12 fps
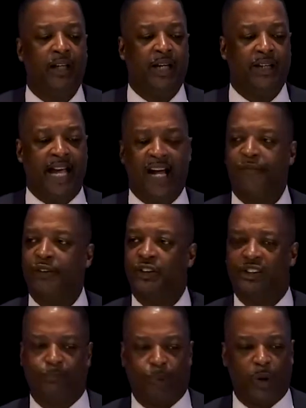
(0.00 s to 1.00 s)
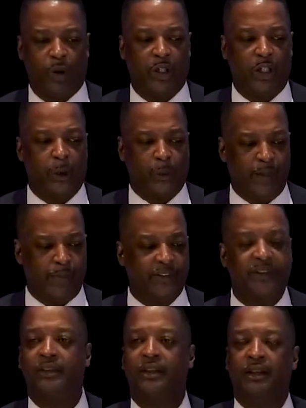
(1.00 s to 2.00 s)
in efforts to broker
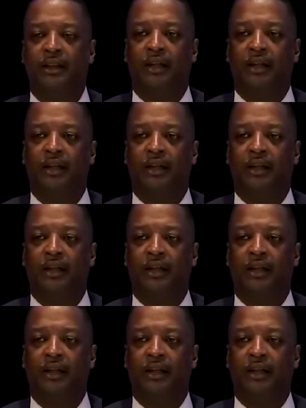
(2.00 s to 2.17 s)
agreements